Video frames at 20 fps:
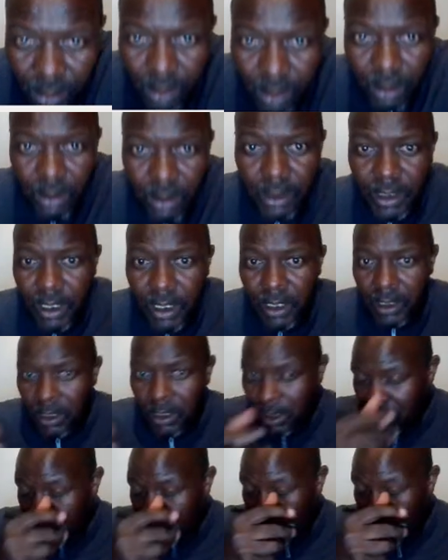Okay,
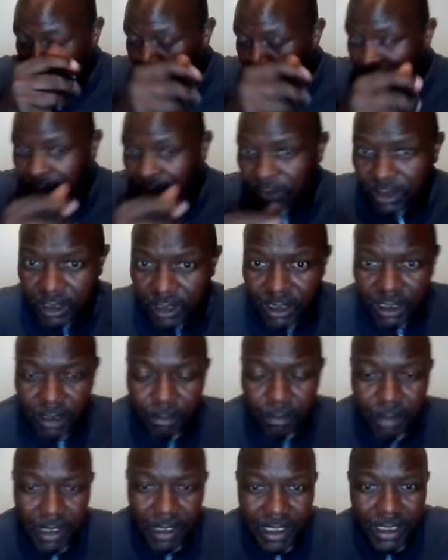that is V
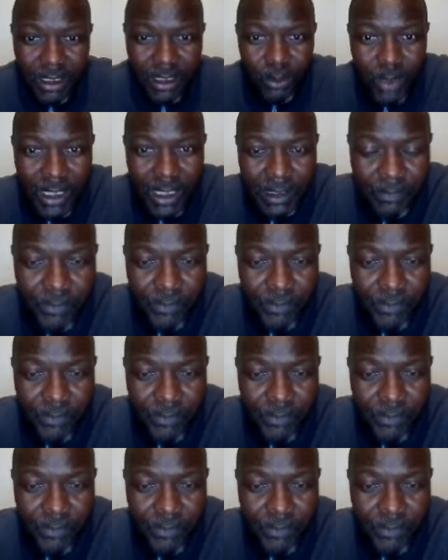parallel 1.